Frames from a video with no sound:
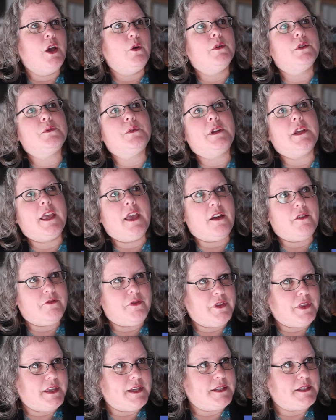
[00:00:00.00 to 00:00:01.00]
which would account
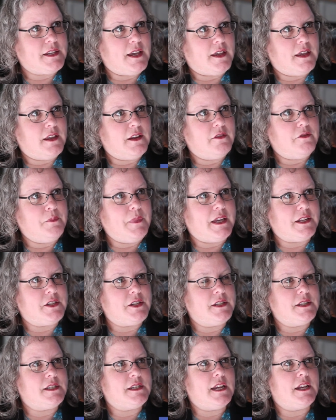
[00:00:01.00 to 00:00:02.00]
for the Executive
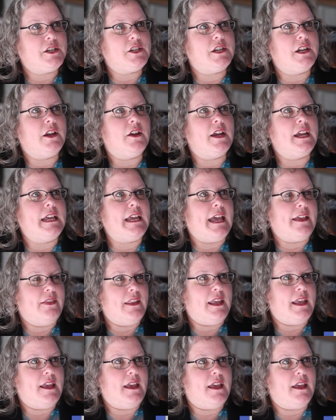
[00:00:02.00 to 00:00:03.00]
Mansion stationery and
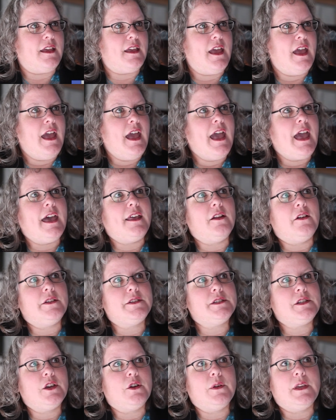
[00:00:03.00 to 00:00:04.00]
the ink, and
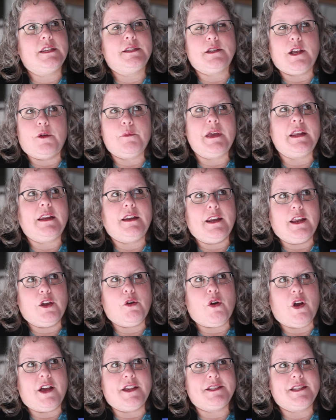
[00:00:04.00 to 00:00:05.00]
also he's not made any
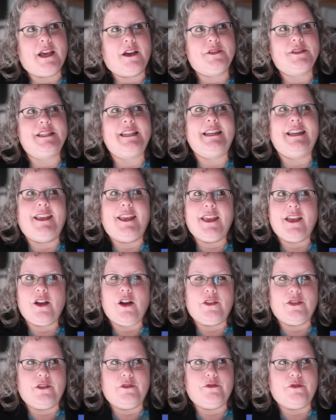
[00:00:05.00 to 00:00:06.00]
crossouts in ink
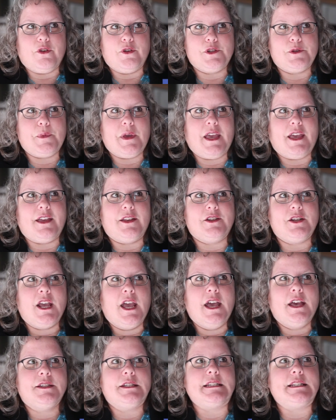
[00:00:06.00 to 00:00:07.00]
on the first page,
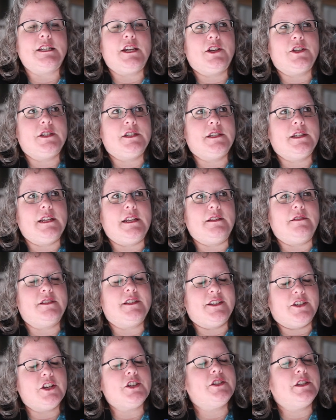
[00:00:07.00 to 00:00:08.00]
suggesting,
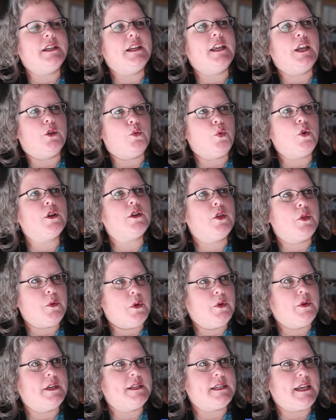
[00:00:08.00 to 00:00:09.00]
suggesting he had worked
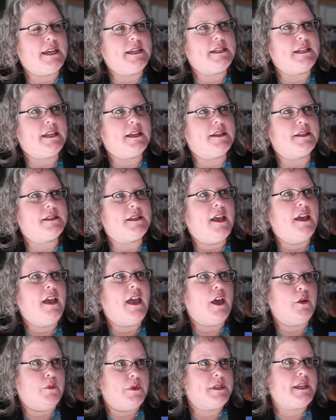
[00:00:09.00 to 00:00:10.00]
through his ideas
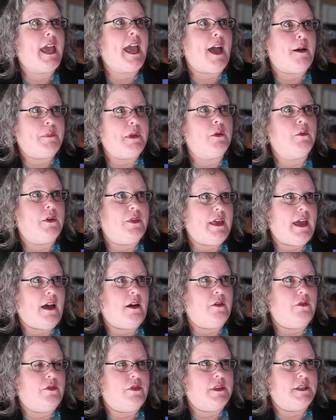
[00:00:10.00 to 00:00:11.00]
and was happy with
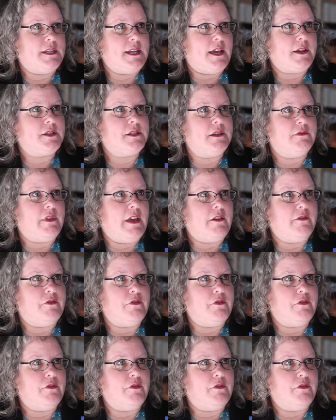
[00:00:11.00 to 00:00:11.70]
how the text of that